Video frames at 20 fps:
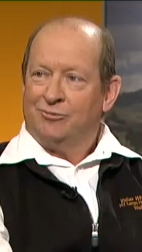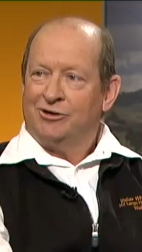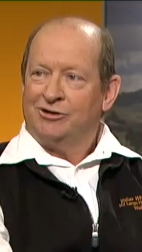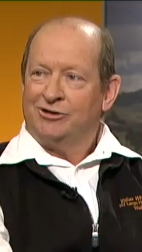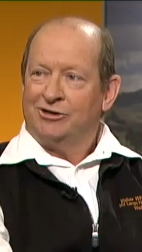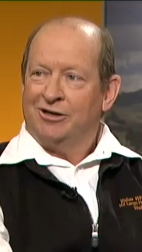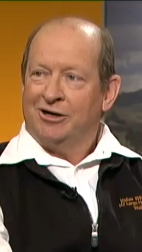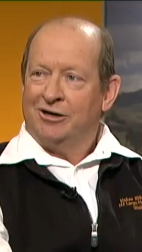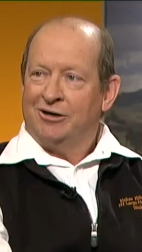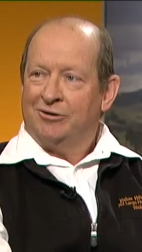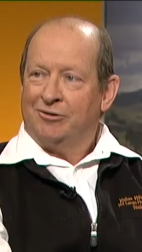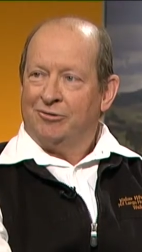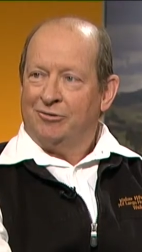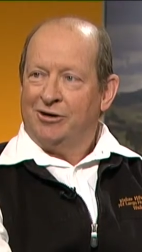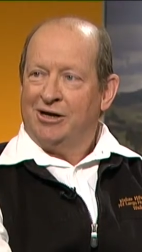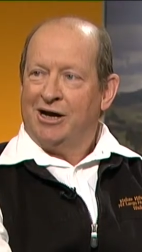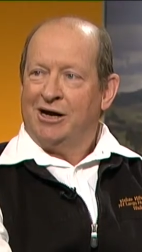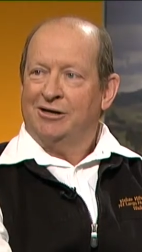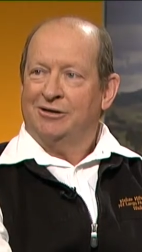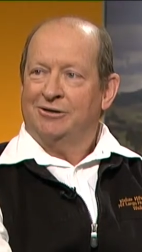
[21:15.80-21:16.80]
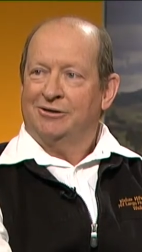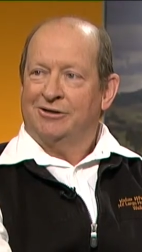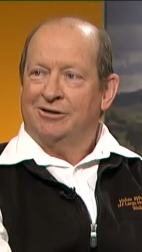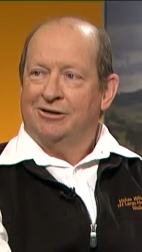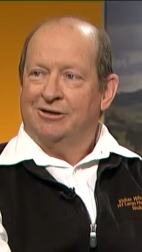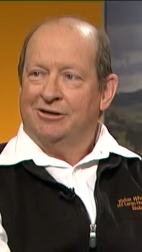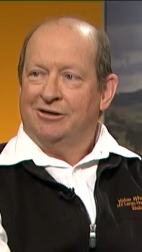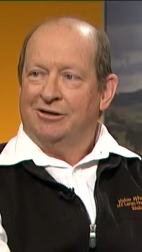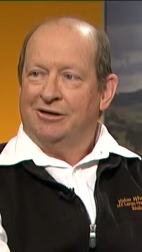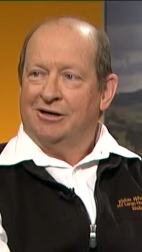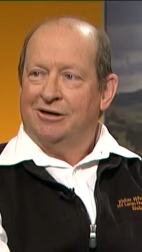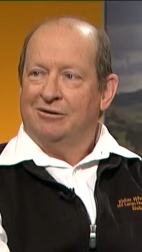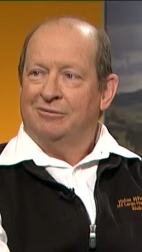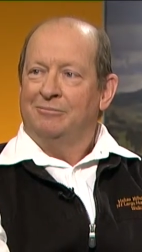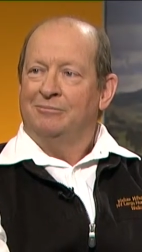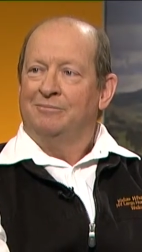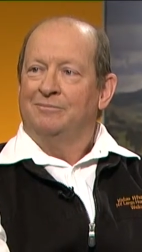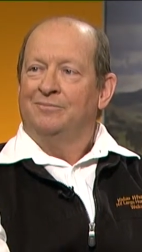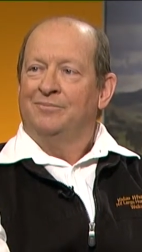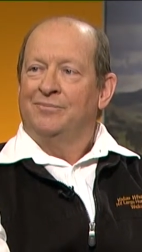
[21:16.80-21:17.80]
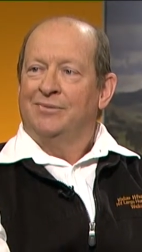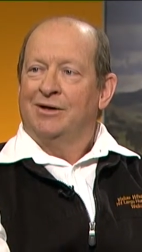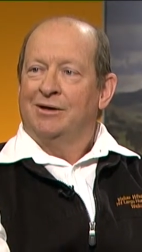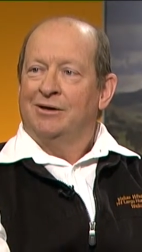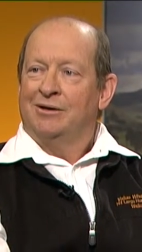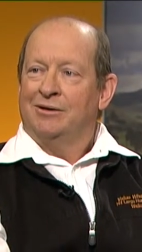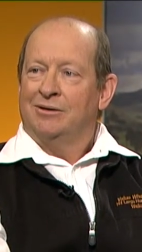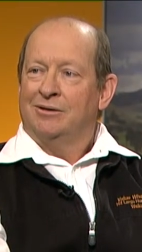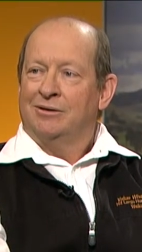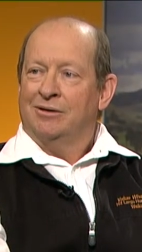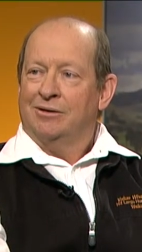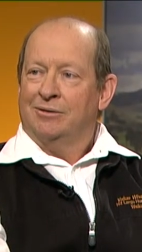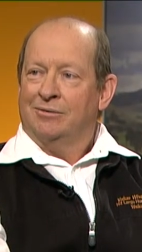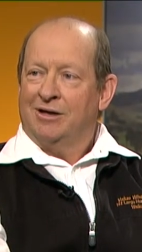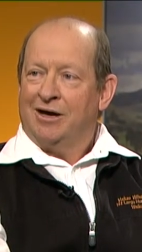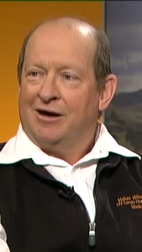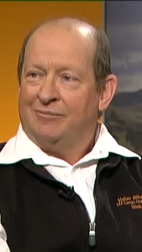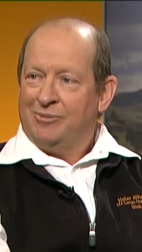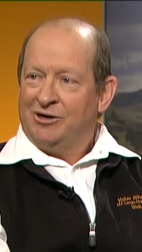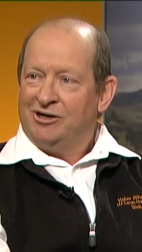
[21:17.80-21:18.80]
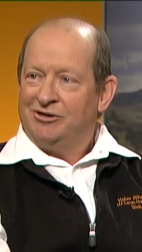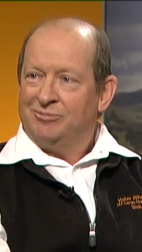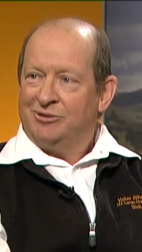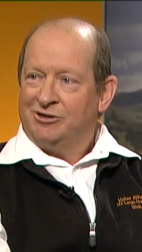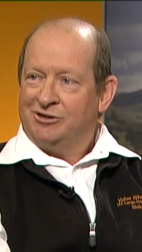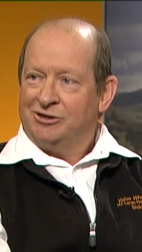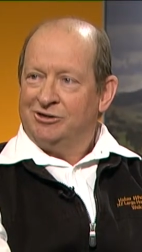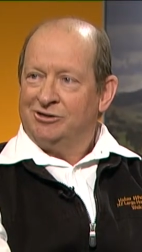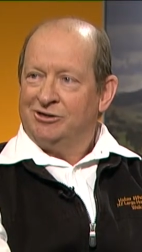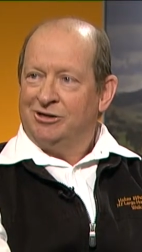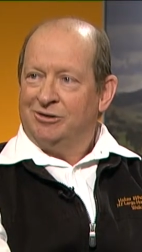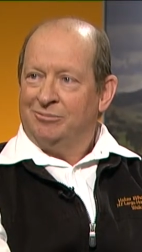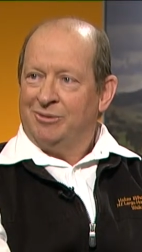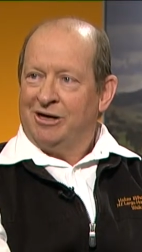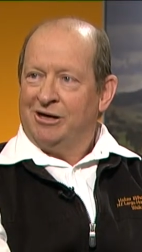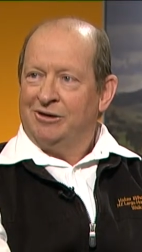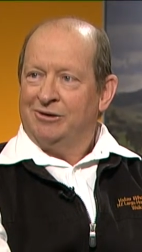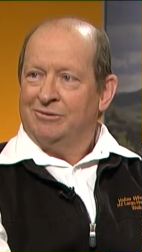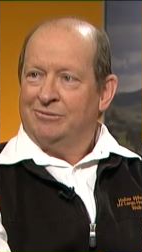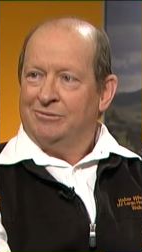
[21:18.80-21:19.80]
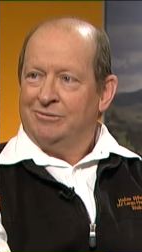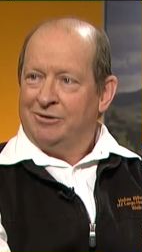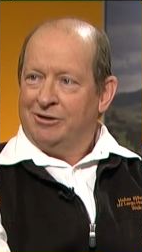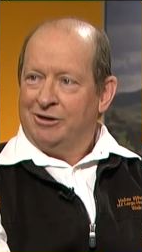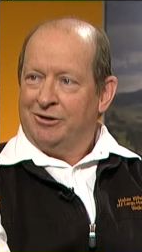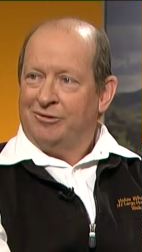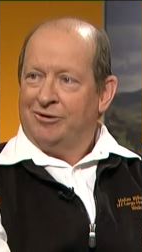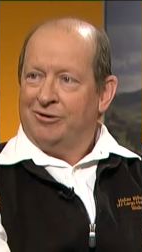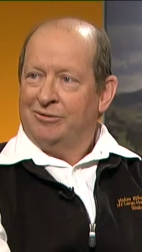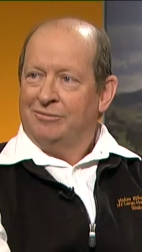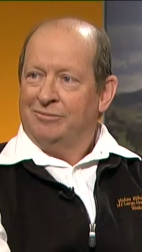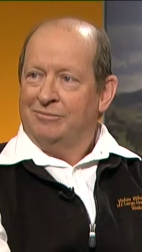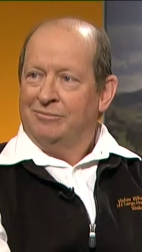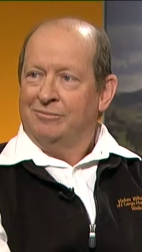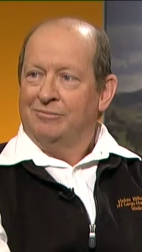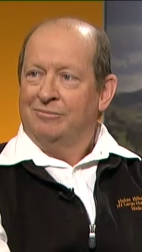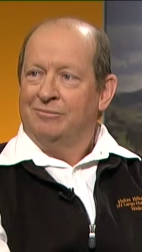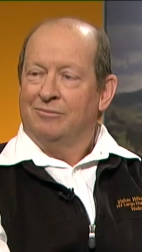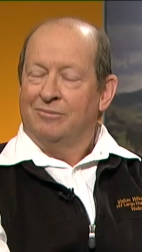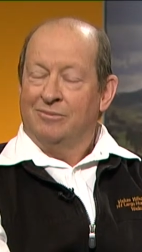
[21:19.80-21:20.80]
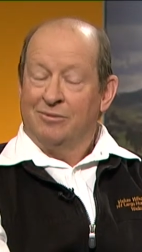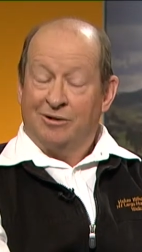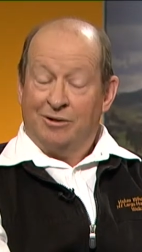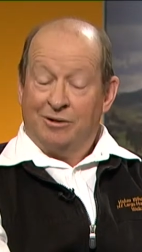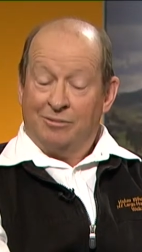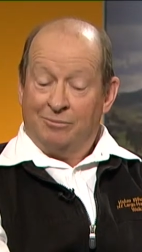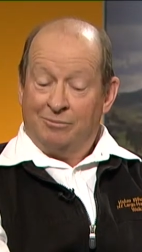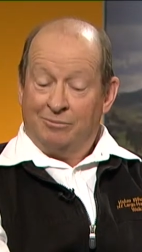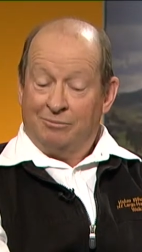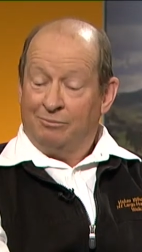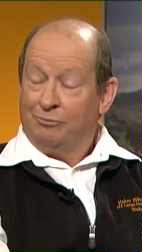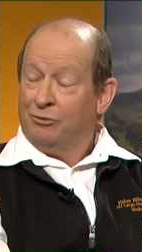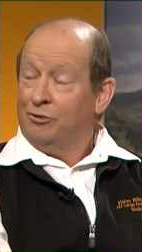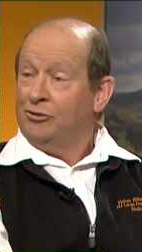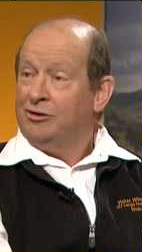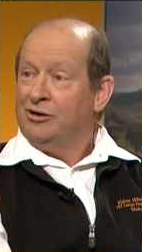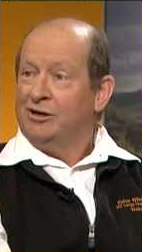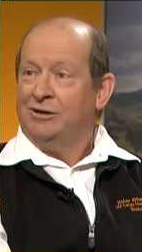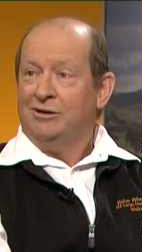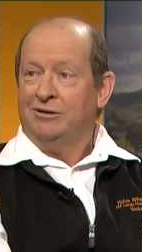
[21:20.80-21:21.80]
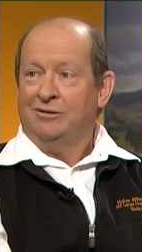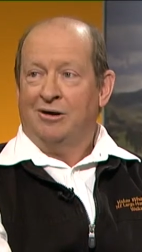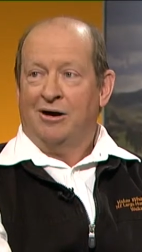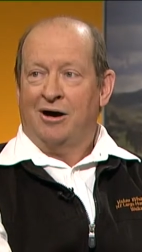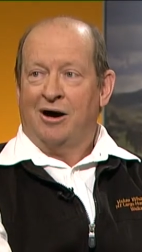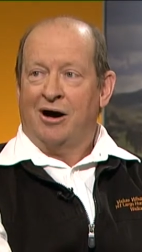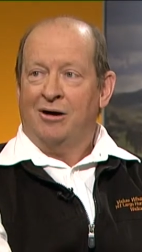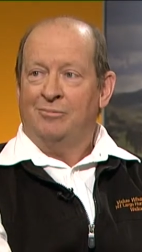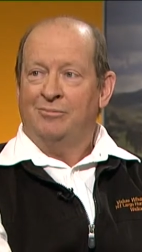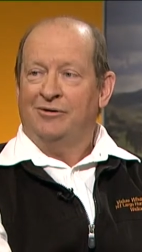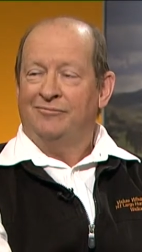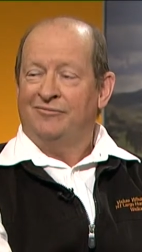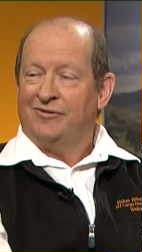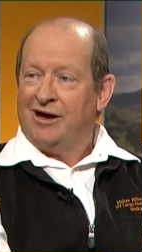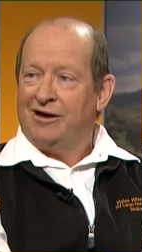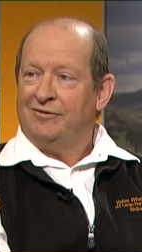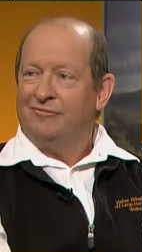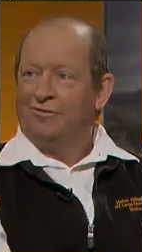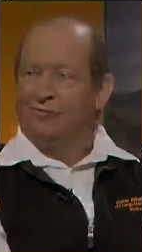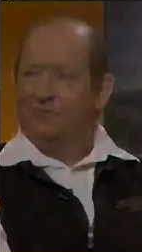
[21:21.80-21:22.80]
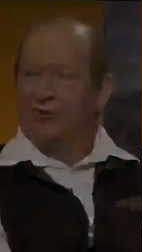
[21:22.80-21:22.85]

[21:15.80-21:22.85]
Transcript: what's going to create the, uh, the government's position about DIRA. Uh, broadly, I'm in favour